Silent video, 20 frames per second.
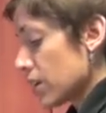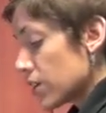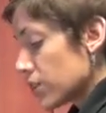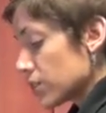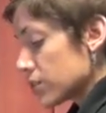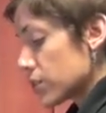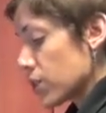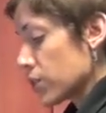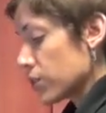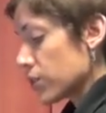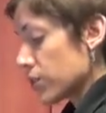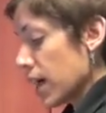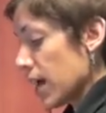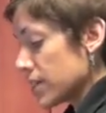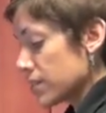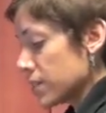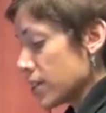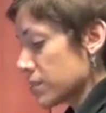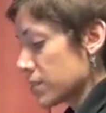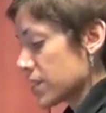So
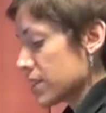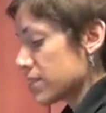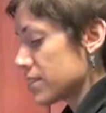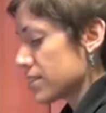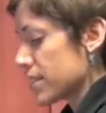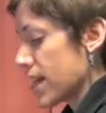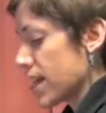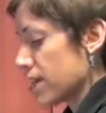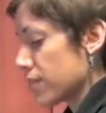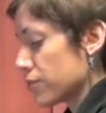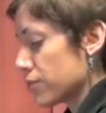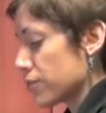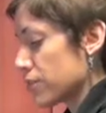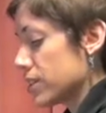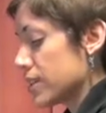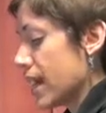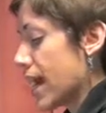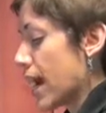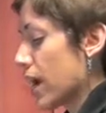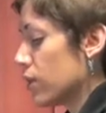that's all I'm going to say for
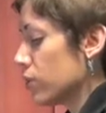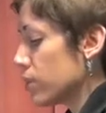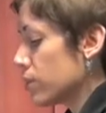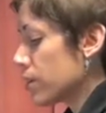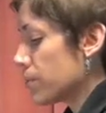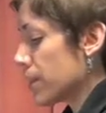now